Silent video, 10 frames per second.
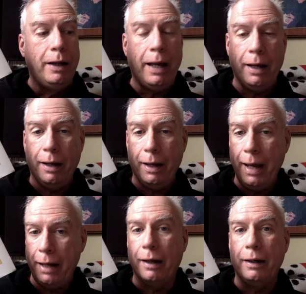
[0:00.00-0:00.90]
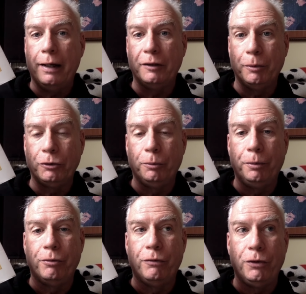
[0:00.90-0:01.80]
uh, Hannah at Hannah's Books will
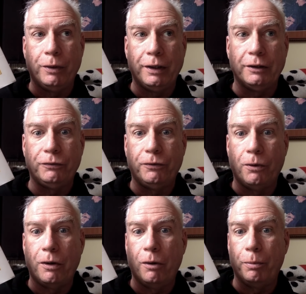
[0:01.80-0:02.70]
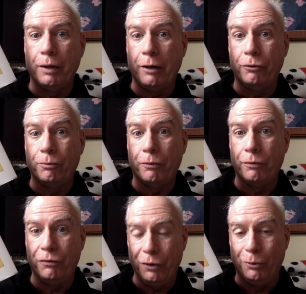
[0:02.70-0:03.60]
be reviewing this for Open Letters
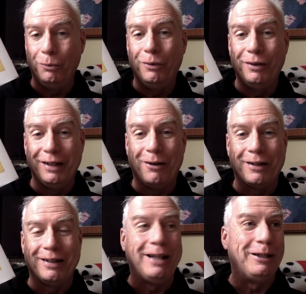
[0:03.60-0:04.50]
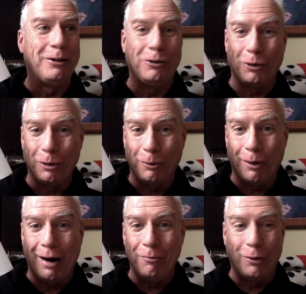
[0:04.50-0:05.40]
Review, the online literary journal
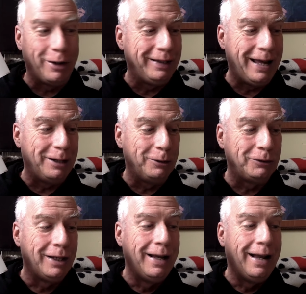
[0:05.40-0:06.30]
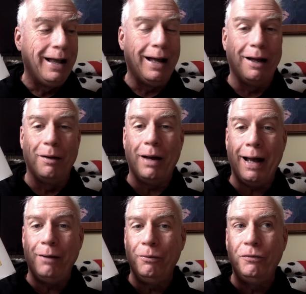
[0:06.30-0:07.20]
where I'm one of the editors. Uh,
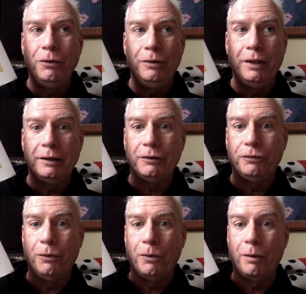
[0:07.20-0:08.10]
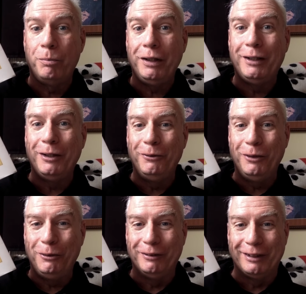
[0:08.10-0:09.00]
I reviewed this for Big Canoe
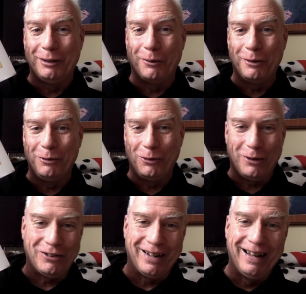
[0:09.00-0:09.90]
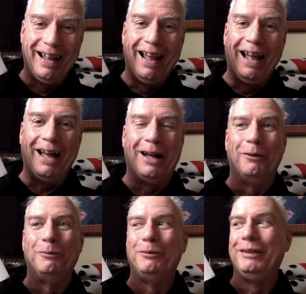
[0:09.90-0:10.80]
News in Northern Georgia.
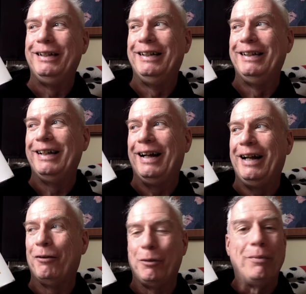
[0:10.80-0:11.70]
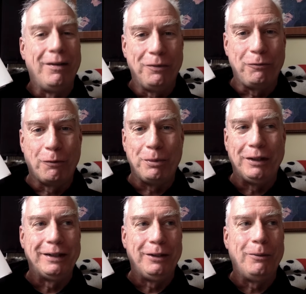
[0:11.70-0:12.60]
Uh, in, uh, every month for
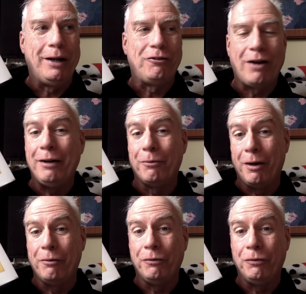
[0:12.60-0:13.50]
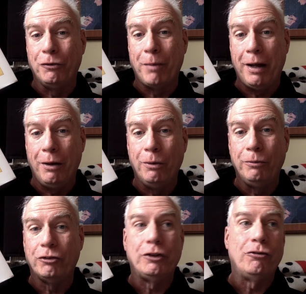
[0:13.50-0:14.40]
Big Canoe, I try to run a review of my
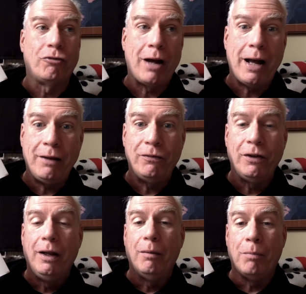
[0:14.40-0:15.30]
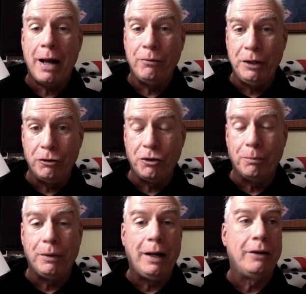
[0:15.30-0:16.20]
own just to drive my
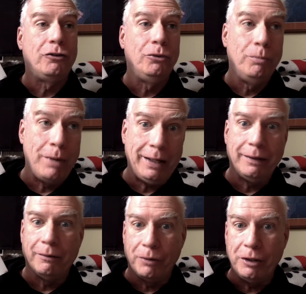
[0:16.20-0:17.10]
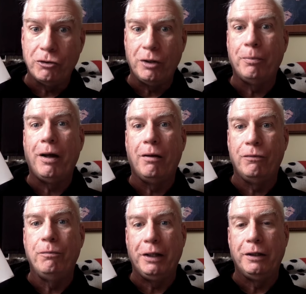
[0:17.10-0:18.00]
readership there to make the readership
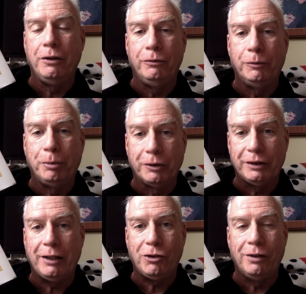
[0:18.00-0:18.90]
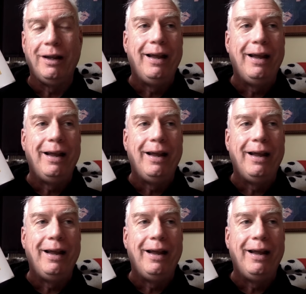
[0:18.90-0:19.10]
of Big Canoe's book section